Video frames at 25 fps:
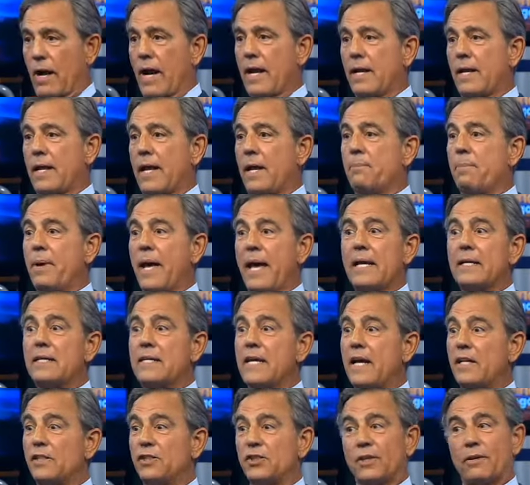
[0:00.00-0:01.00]
right? And pay
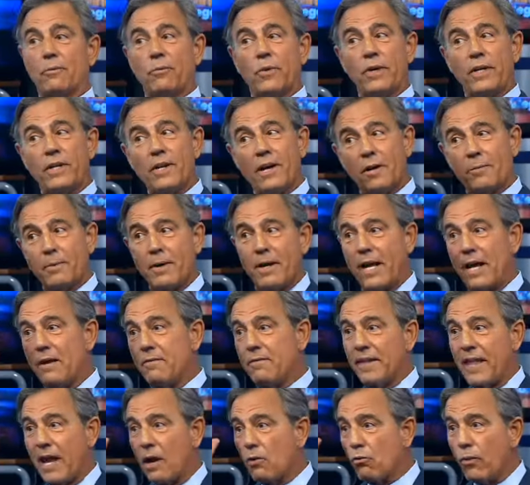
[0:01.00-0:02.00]
attention. We talk about
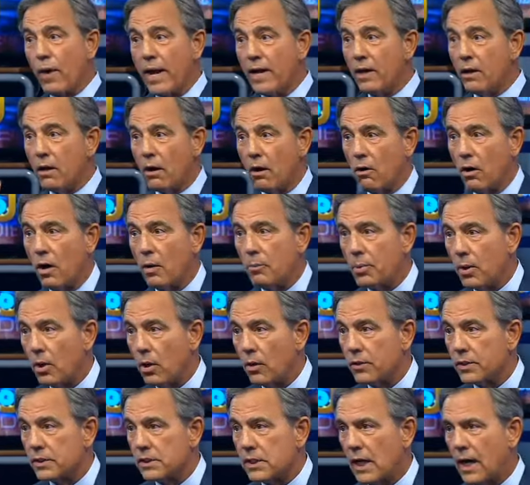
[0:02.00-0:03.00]
having that radar up
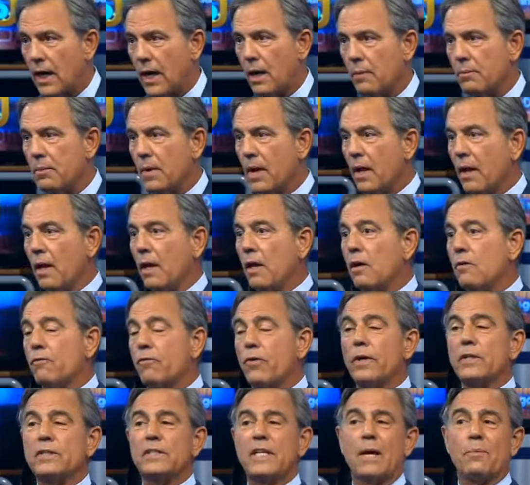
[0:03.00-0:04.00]
all the time.
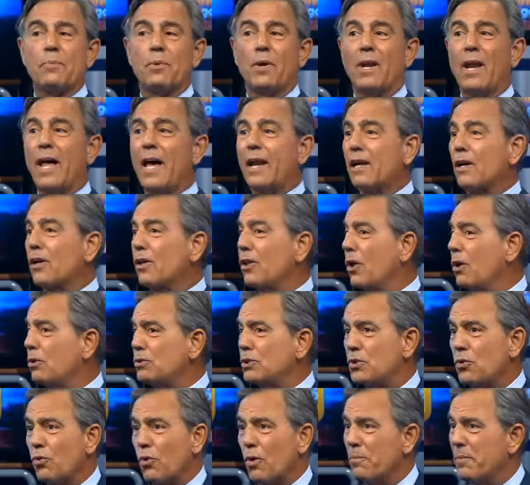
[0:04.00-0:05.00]
For example, a lot of
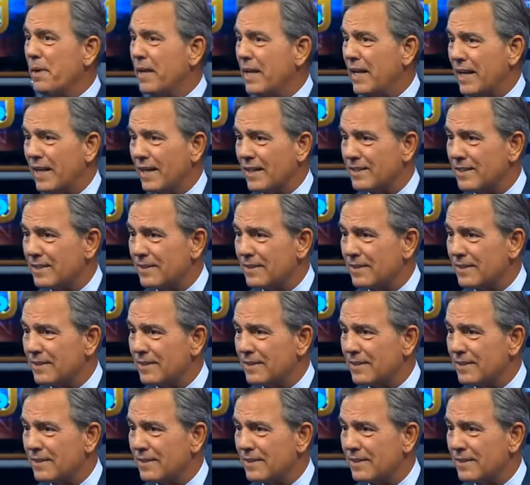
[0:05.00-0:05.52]
closed-door meetings.